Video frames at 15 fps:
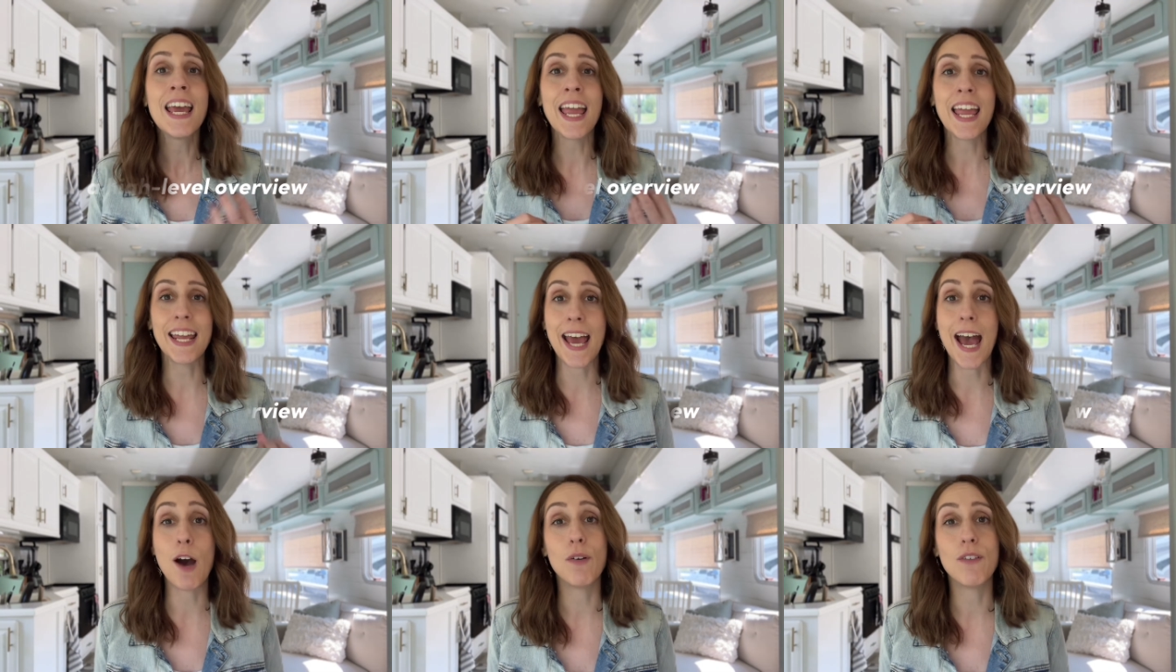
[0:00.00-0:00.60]
and
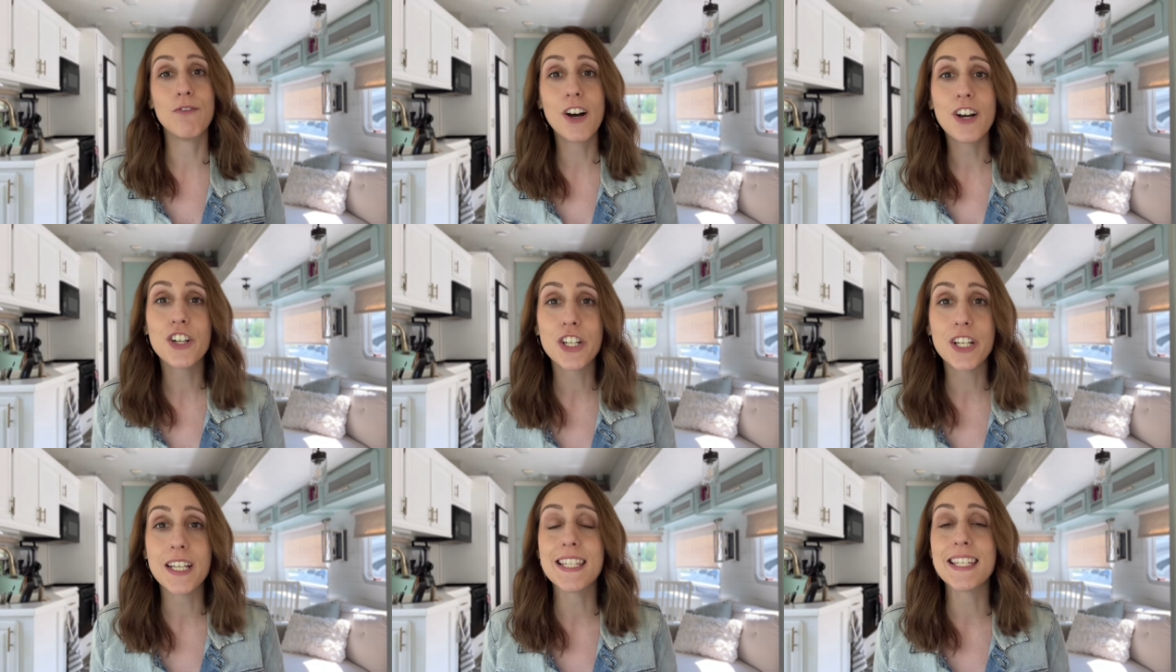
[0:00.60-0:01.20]
how it
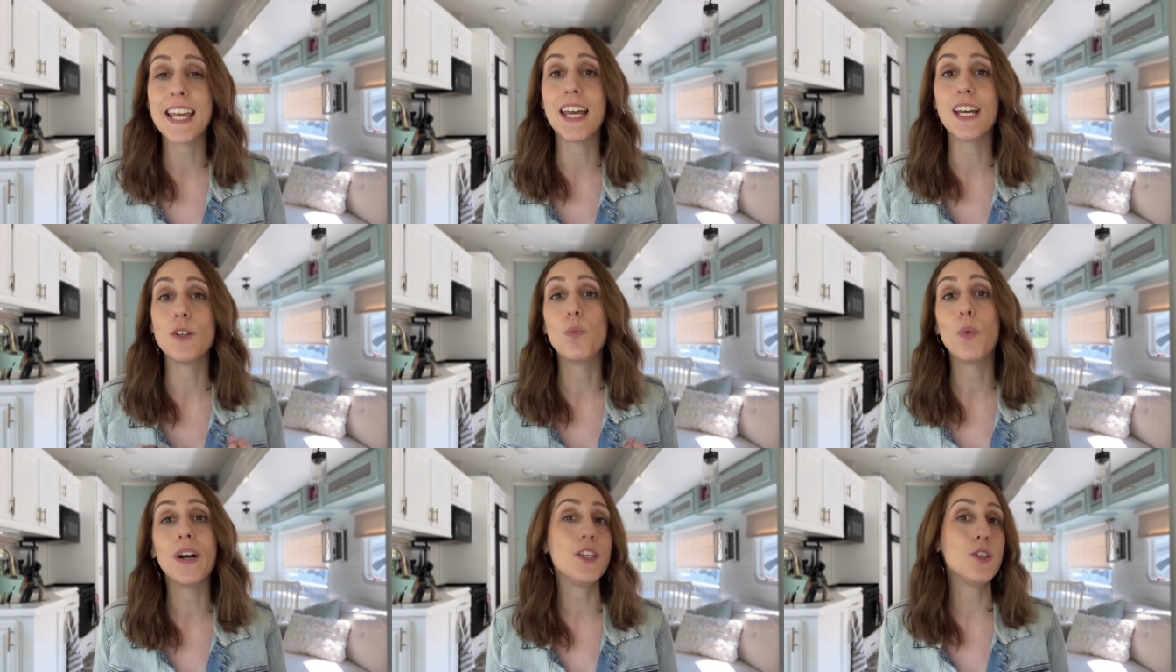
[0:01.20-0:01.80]
functions
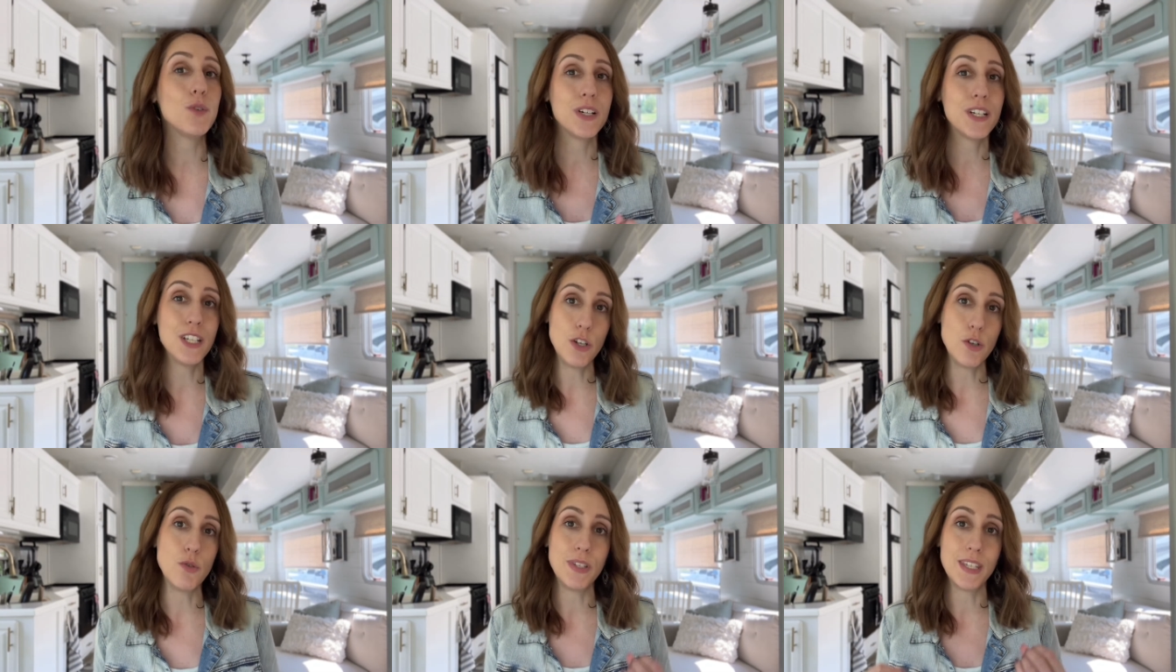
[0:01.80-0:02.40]
and what you could
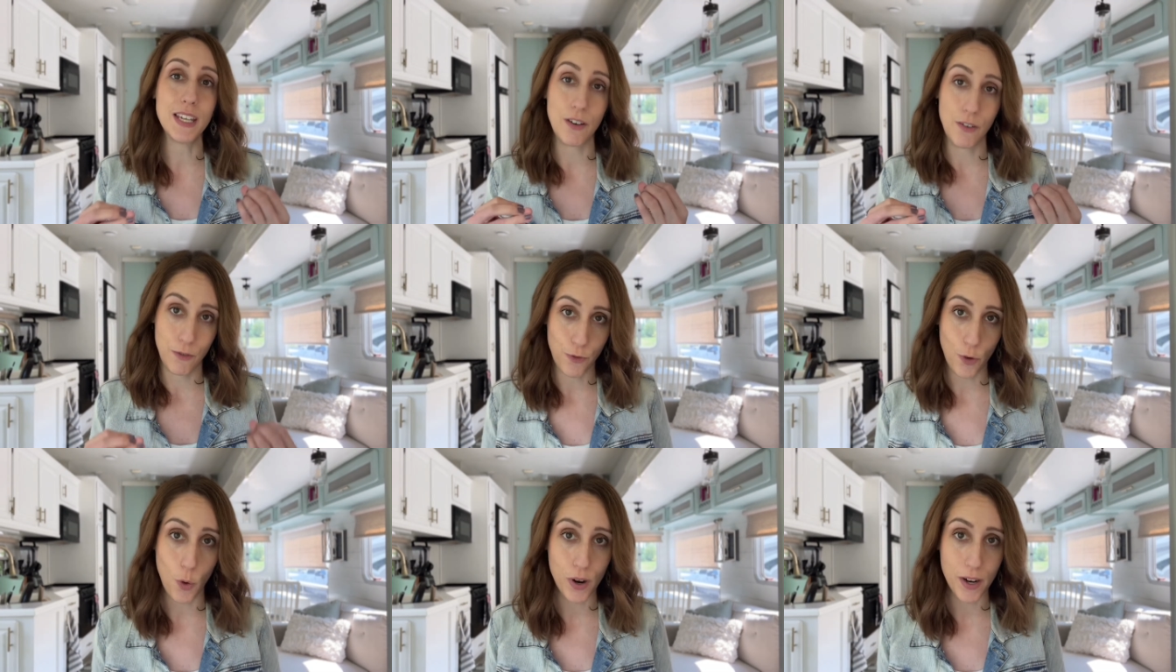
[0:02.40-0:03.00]
use it
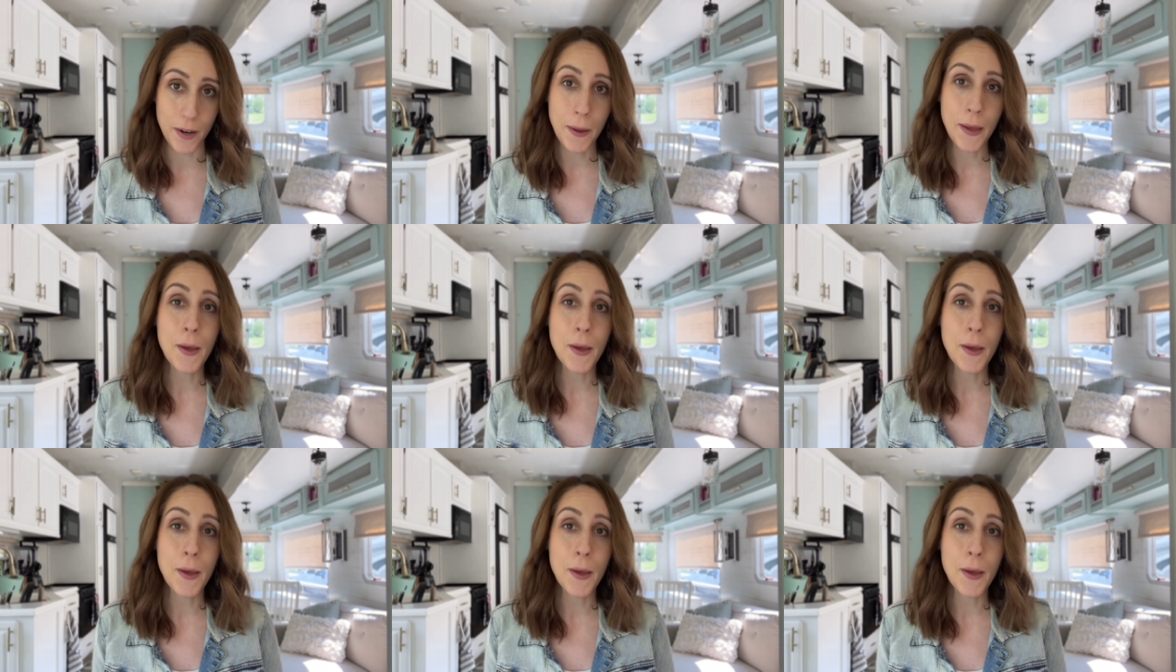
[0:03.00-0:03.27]
for,